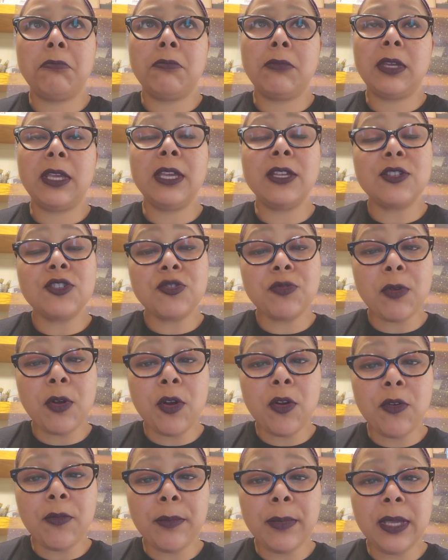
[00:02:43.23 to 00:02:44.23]

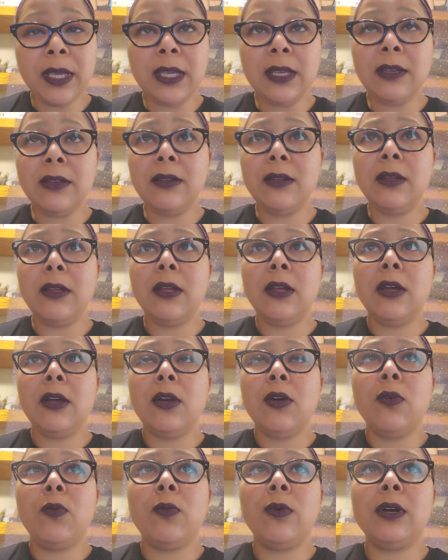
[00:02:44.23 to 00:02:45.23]
control me?
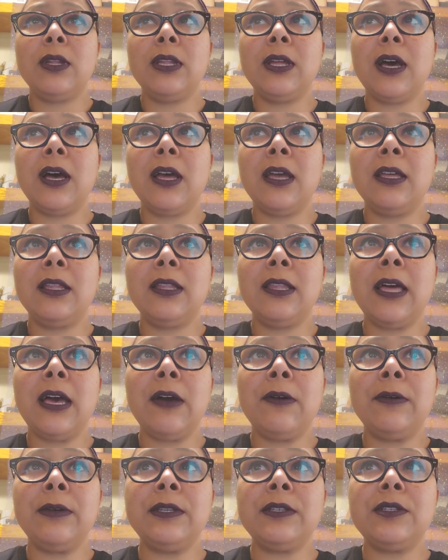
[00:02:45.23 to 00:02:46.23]
Will I
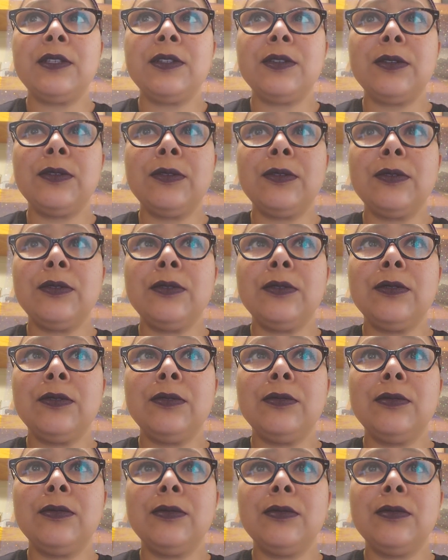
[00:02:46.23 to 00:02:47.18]
allow it to